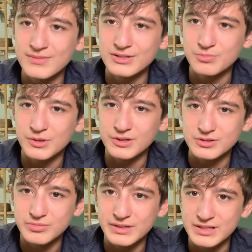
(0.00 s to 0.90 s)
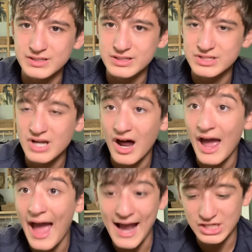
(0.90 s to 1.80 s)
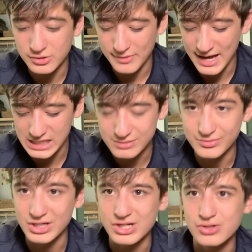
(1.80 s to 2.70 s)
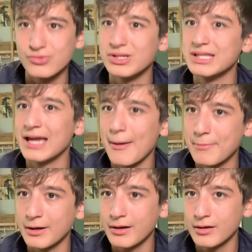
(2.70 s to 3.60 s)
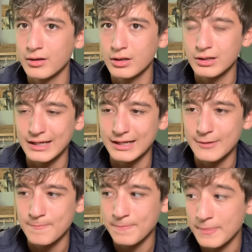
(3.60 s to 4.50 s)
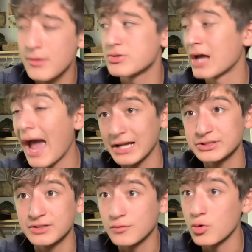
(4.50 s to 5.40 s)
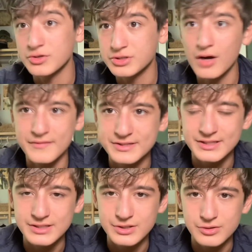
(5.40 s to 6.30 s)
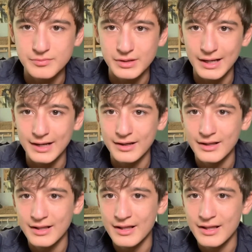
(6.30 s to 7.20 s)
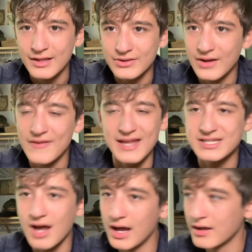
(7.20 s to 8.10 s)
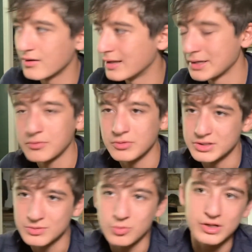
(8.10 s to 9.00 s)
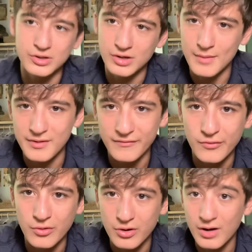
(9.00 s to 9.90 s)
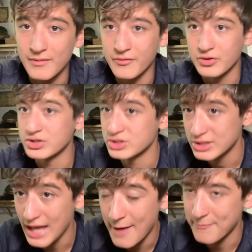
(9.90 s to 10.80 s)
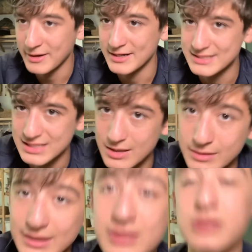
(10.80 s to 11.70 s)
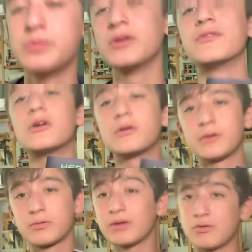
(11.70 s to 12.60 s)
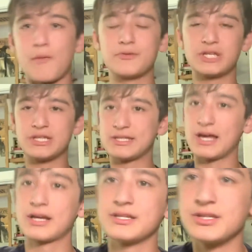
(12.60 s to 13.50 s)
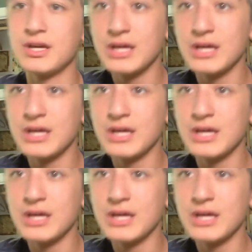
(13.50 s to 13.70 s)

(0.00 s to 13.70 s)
these books, because it's not action-packed, but it's really epic. Like, there was action, of course, obviously, in Dune, but, like, that's not, like, what are you coming for? You're coming for the epicness, and this beautiful artwork really represents that, because